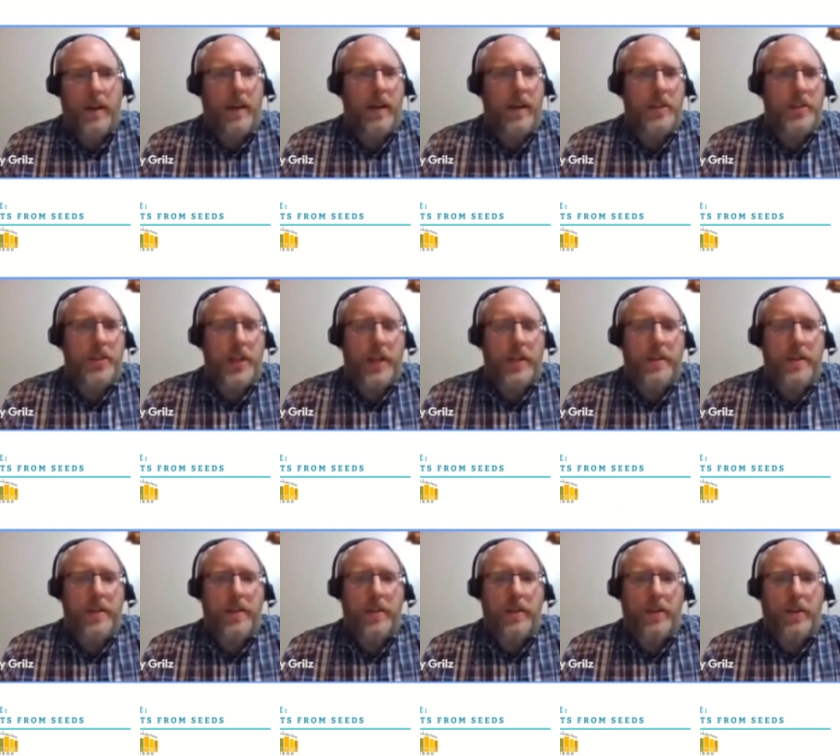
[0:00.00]
Chet
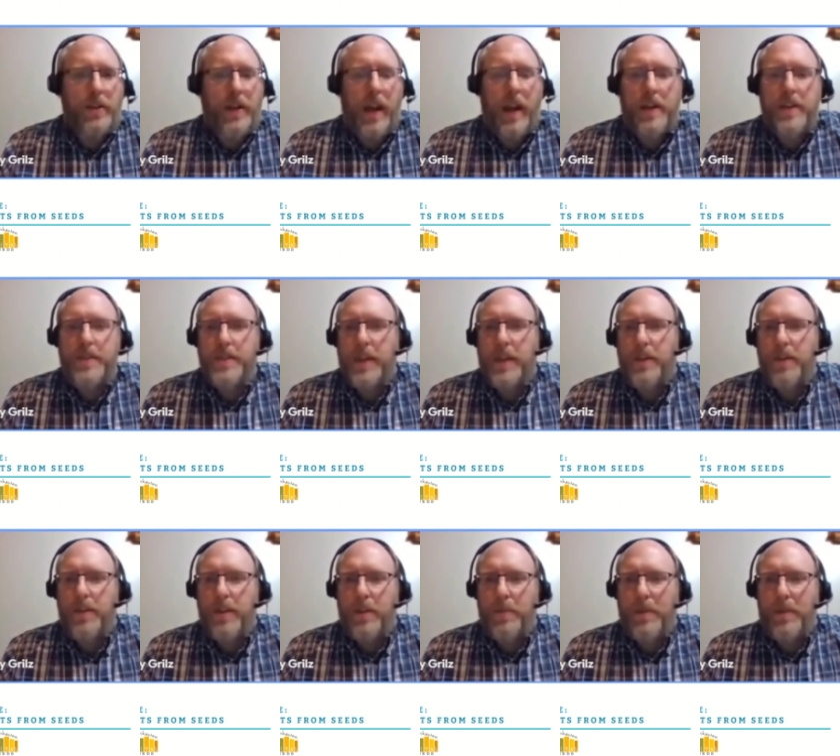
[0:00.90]
or Candice, can you
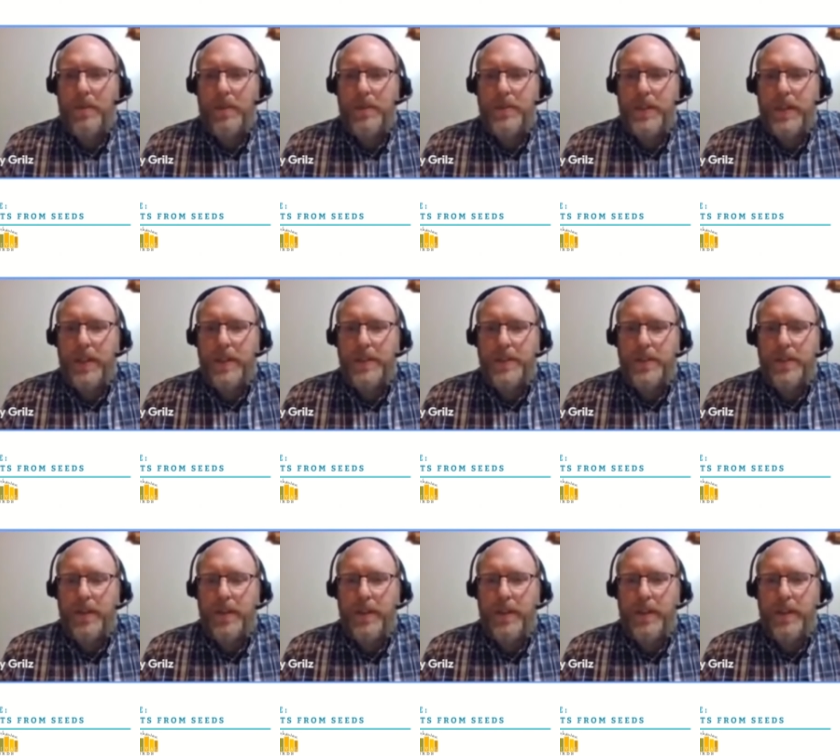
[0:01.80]
tell me if you see this or
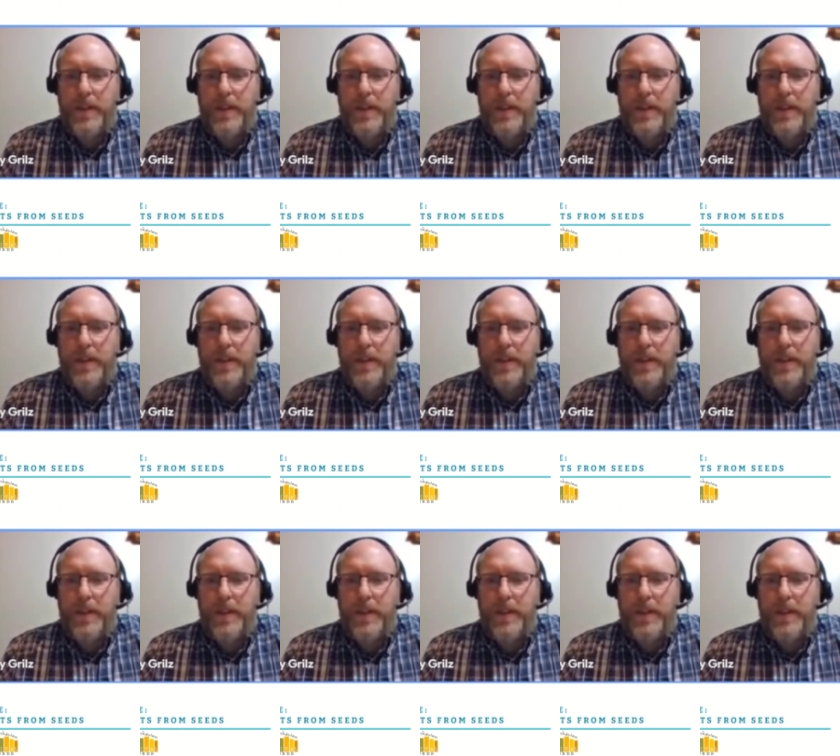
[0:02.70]
not?